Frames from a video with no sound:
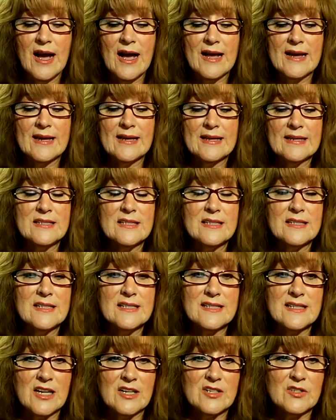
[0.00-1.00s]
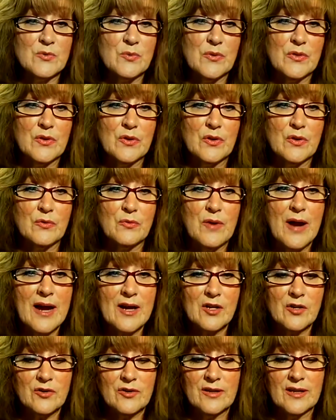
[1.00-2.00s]
I get to discuss with her
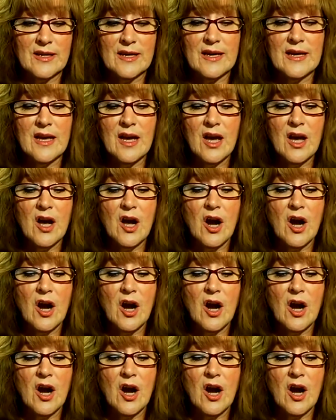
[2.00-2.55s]
regularly